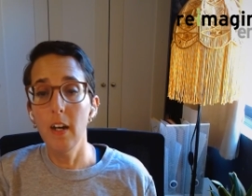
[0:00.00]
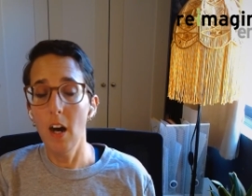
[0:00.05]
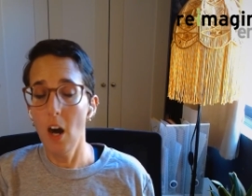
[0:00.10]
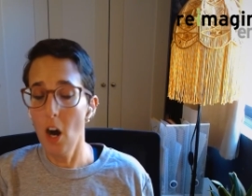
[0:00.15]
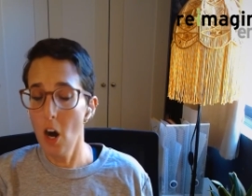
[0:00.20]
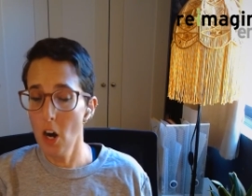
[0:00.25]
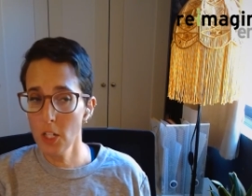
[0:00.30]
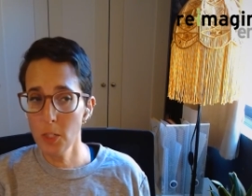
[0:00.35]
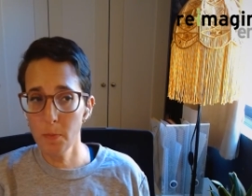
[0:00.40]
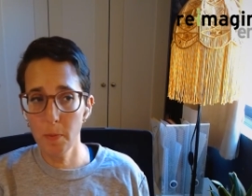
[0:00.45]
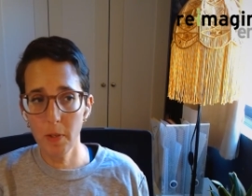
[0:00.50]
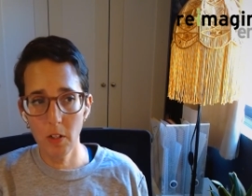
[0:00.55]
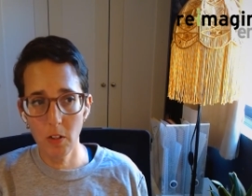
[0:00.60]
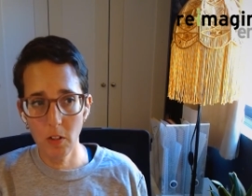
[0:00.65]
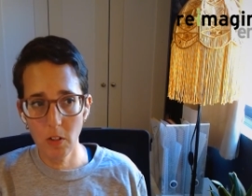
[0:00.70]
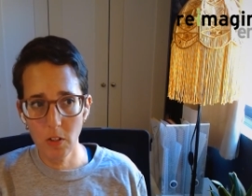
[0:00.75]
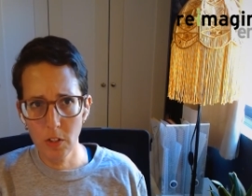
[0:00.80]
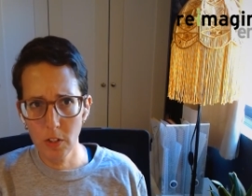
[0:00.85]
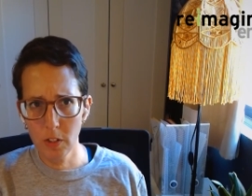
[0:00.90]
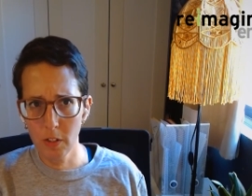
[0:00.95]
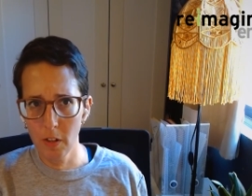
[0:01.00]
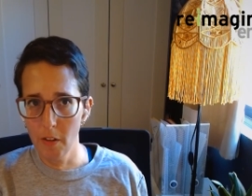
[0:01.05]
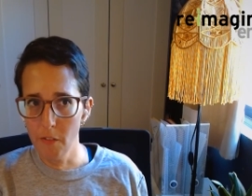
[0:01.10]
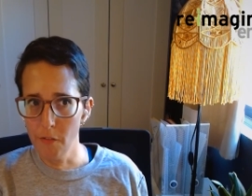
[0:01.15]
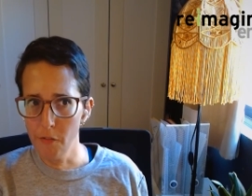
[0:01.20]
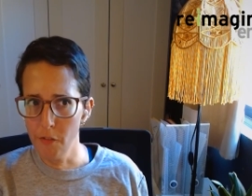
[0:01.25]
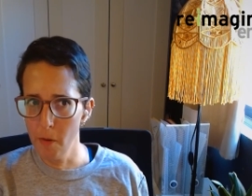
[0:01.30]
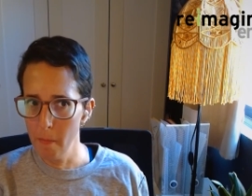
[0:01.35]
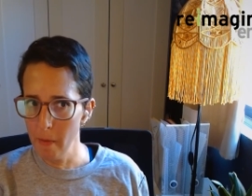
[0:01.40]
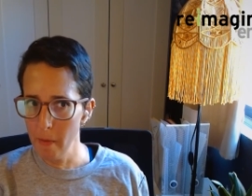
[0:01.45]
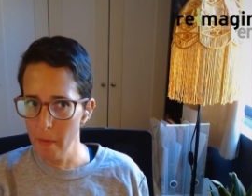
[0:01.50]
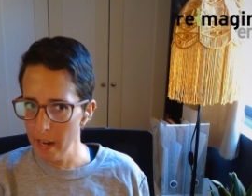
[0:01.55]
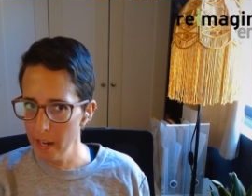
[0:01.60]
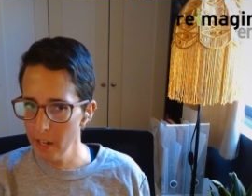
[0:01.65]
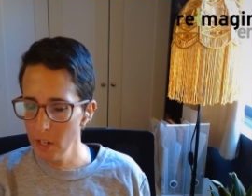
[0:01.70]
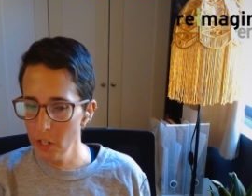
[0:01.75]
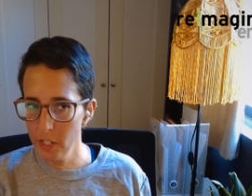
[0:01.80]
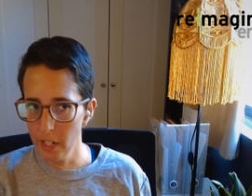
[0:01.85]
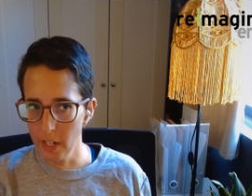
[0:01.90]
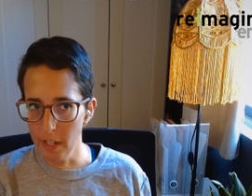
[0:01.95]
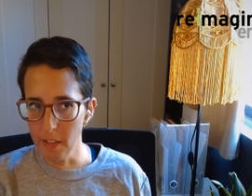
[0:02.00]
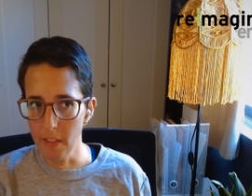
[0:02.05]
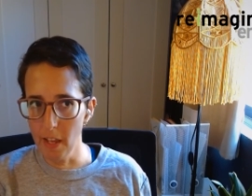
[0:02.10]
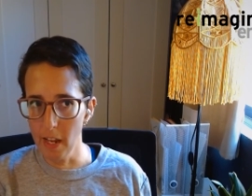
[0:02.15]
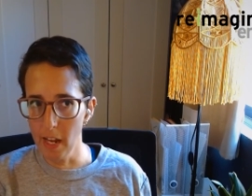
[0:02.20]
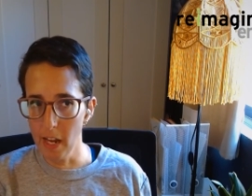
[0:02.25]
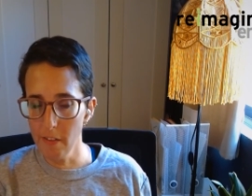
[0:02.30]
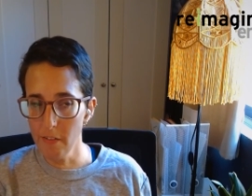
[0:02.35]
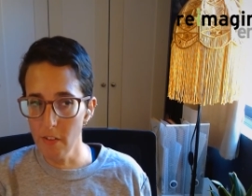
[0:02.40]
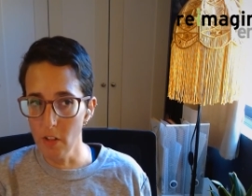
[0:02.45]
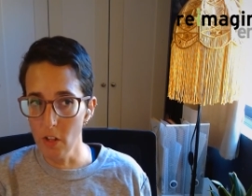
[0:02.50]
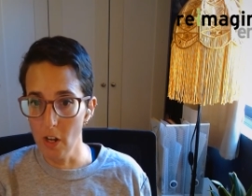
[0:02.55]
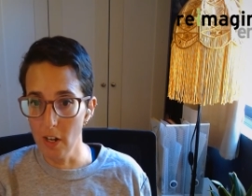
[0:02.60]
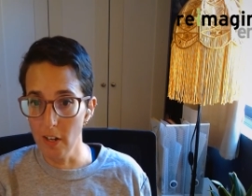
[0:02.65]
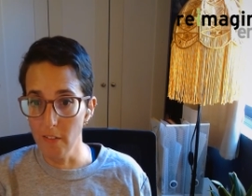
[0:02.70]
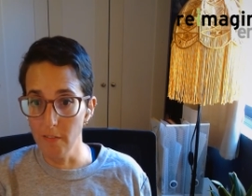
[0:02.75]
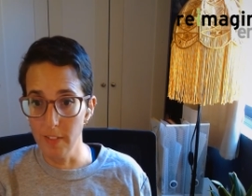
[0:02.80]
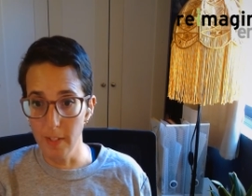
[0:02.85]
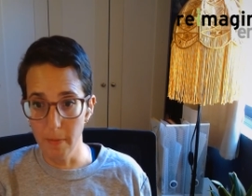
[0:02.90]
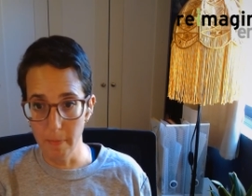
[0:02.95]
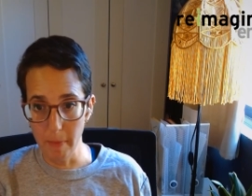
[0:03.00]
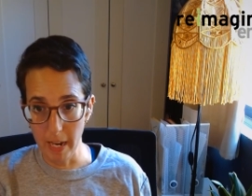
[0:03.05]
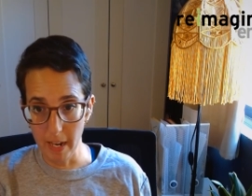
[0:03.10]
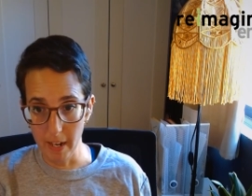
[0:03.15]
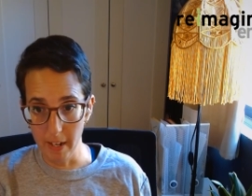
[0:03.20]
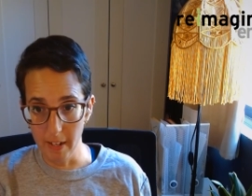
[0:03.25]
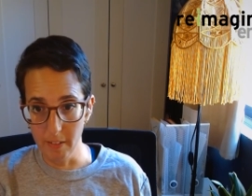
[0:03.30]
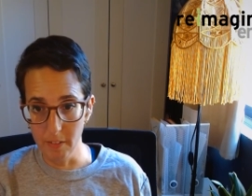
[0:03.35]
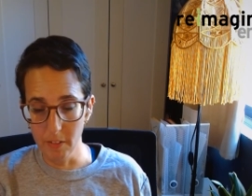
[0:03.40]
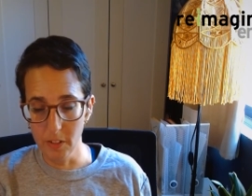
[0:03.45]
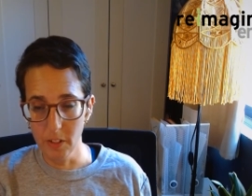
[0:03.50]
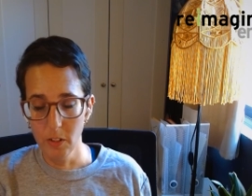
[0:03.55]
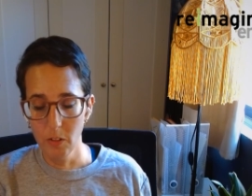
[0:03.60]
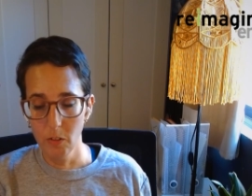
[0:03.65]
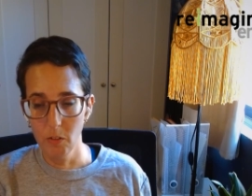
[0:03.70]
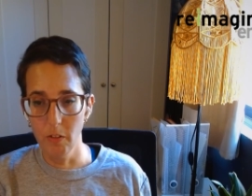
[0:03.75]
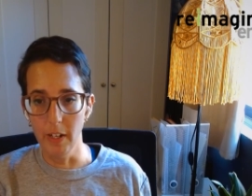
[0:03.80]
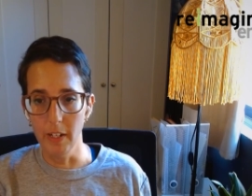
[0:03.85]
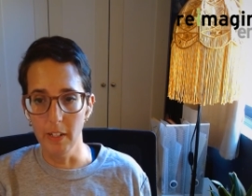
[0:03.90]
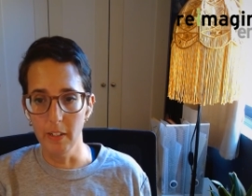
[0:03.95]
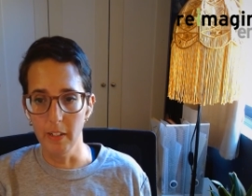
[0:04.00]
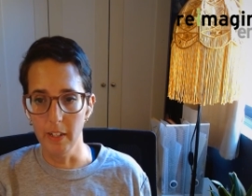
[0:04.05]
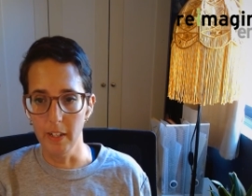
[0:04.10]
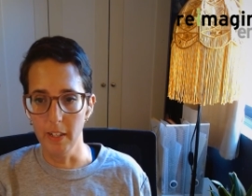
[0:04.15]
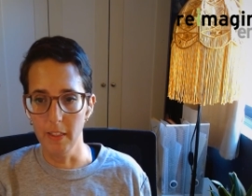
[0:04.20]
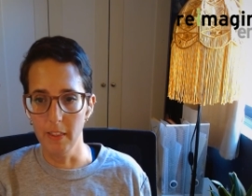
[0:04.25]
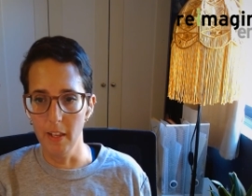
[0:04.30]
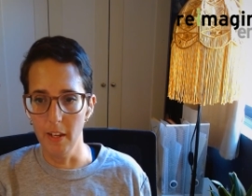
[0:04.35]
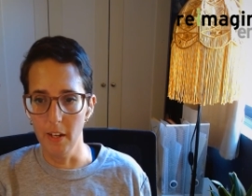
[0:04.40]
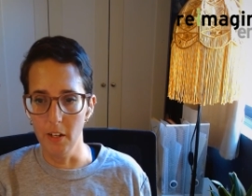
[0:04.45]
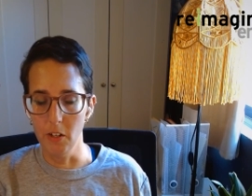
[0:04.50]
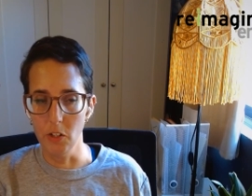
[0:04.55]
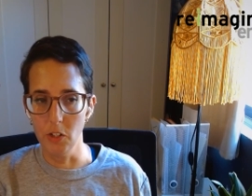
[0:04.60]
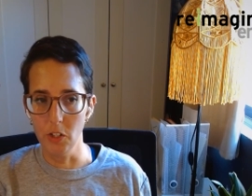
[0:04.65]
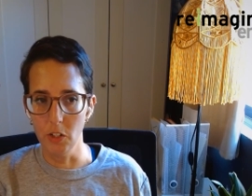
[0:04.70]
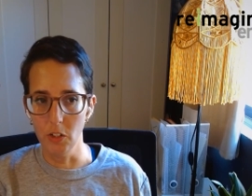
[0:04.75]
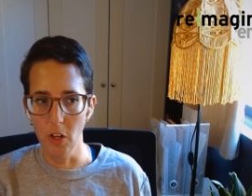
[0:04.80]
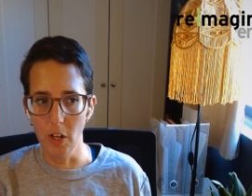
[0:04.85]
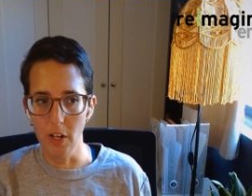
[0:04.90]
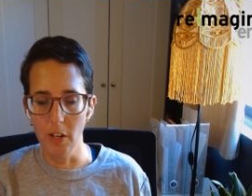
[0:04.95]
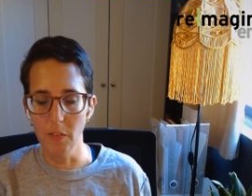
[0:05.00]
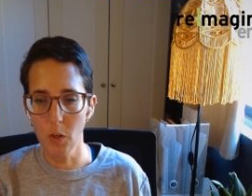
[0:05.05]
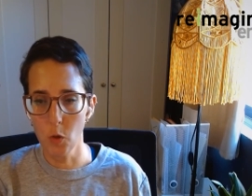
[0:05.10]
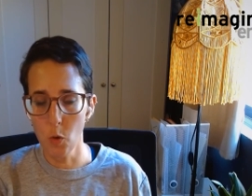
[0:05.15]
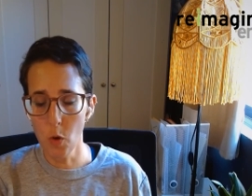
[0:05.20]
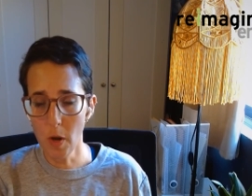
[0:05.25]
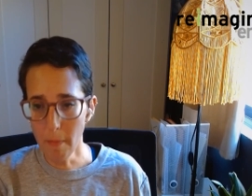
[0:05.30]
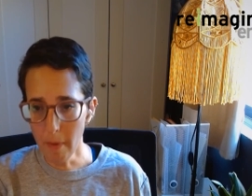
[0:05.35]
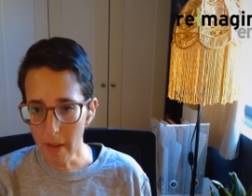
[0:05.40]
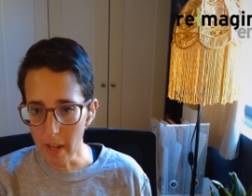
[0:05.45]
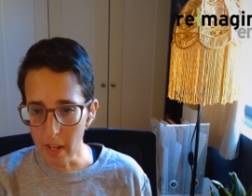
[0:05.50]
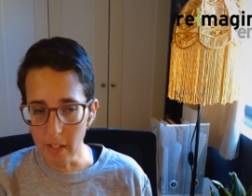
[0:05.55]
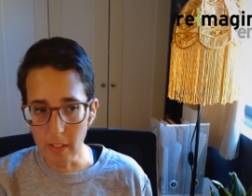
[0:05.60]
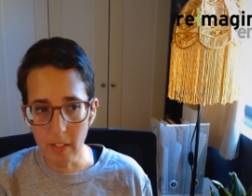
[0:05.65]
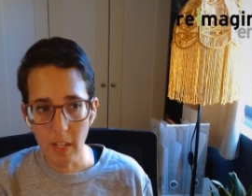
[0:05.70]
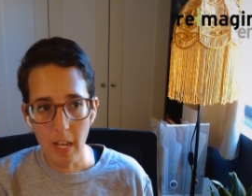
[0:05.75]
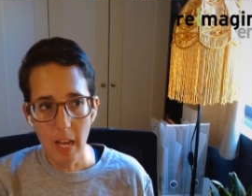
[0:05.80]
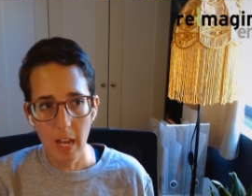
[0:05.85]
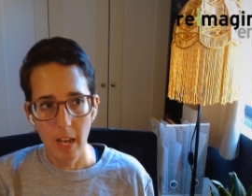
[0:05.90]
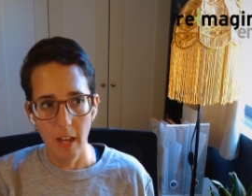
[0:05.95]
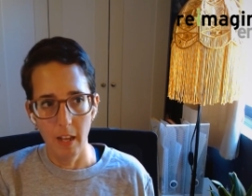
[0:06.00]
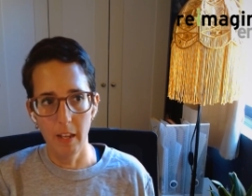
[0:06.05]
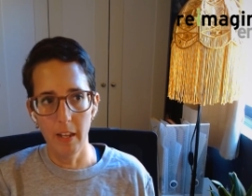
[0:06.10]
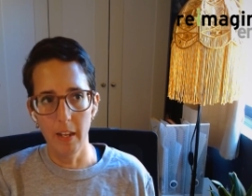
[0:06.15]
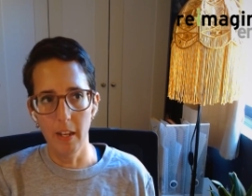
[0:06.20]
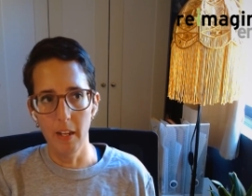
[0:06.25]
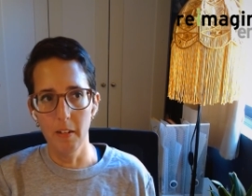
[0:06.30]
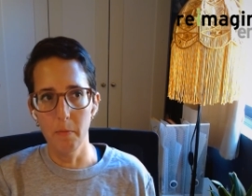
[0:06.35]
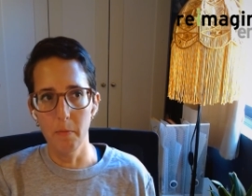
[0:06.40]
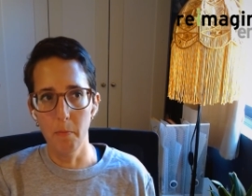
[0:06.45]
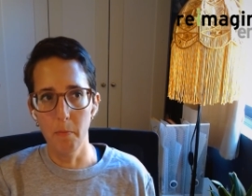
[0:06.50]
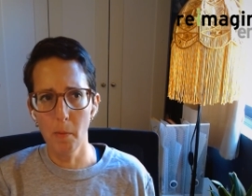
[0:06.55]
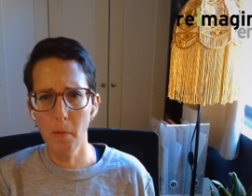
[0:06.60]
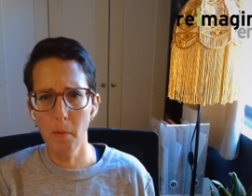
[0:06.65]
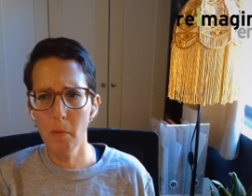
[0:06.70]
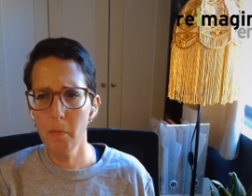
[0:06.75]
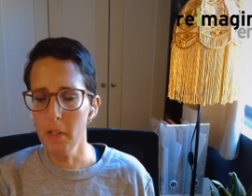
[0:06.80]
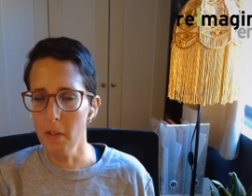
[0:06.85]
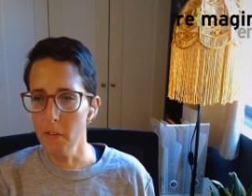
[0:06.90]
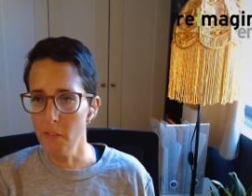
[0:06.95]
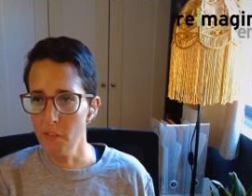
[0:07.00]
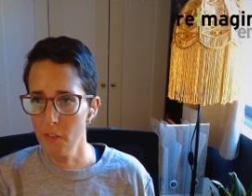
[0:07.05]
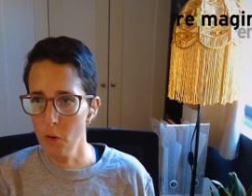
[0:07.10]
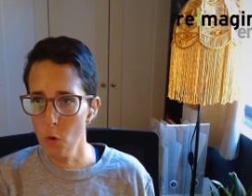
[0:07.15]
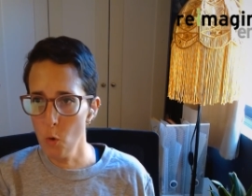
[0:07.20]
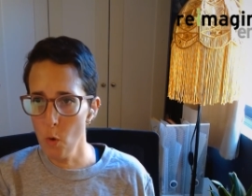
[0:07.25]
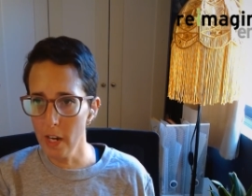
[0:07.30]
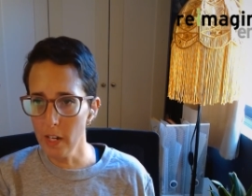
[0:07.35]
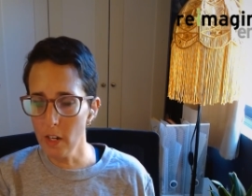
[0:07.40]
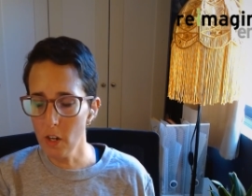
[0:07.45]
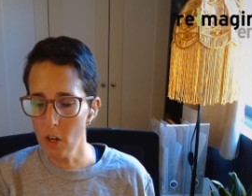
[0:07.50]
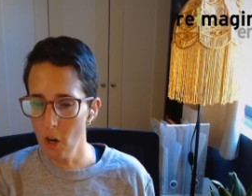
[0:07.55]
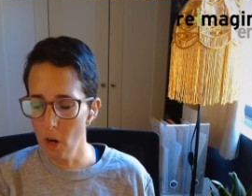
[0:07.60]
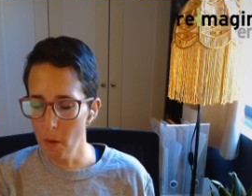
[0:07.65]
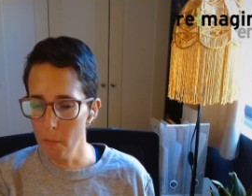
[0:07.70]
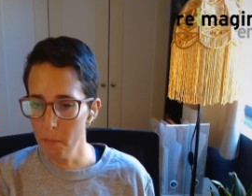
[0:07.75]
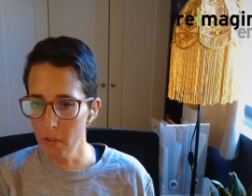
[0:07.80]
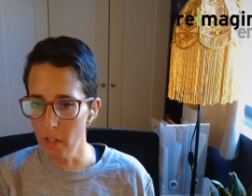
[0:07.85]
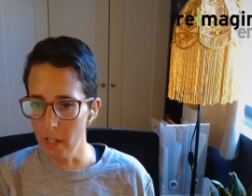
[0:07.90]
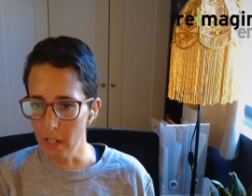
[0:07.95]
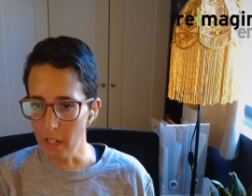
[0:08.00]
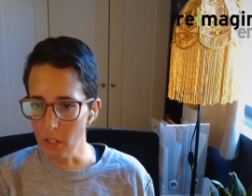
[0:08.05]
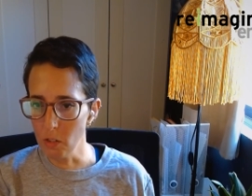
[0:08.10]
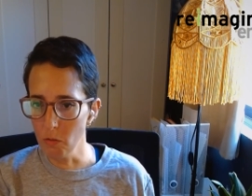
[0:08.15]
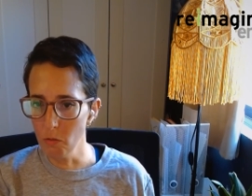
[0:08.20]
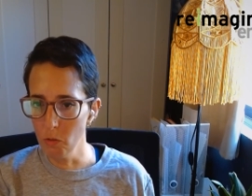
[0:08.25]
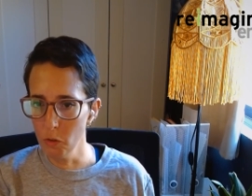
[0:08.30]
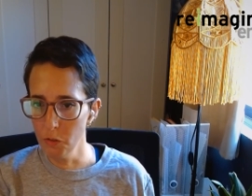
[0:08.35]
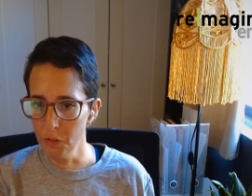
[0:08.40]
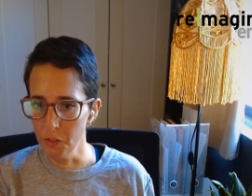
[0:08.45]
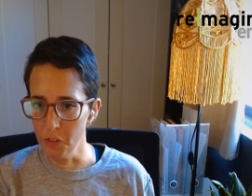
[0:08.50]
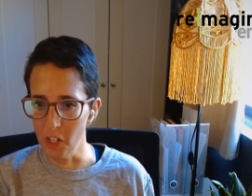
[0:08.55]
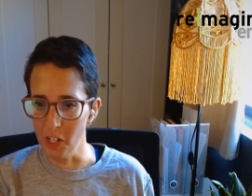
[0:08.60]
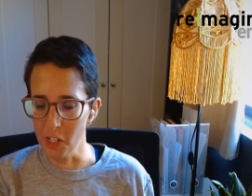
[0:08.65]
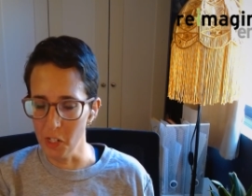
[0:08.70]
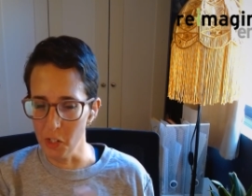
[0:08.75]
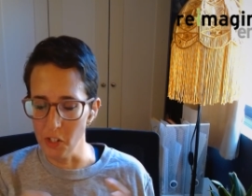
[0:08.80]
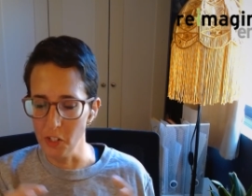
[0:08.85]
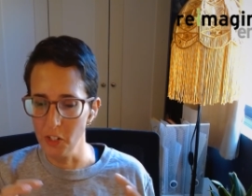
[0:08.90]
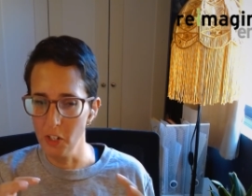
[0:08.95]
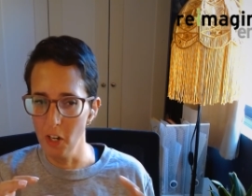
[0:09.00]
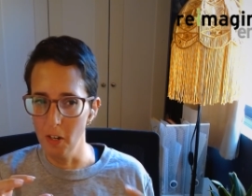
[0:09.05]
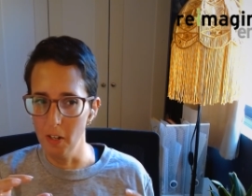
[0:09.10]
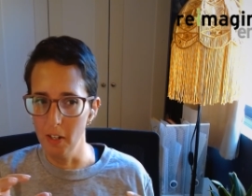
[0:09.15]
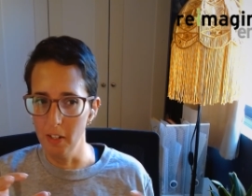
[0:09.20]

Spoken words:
hospitals, from my understanding, they have a lot of demand, right? Like there's a lot of equipment and probably quite complex roof structures.